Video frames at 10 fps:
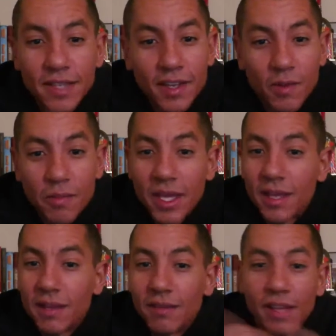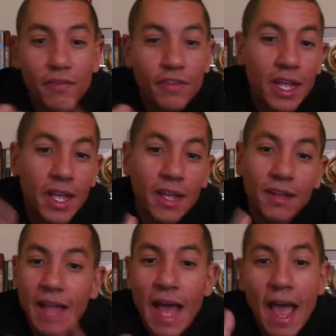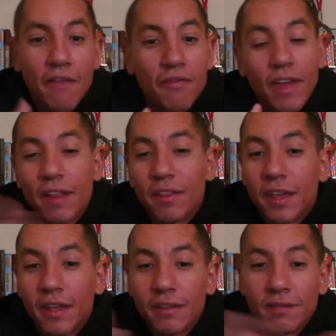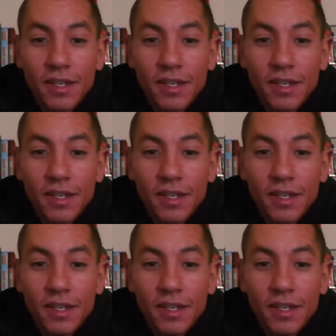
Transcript: It could be lifting, life, anything.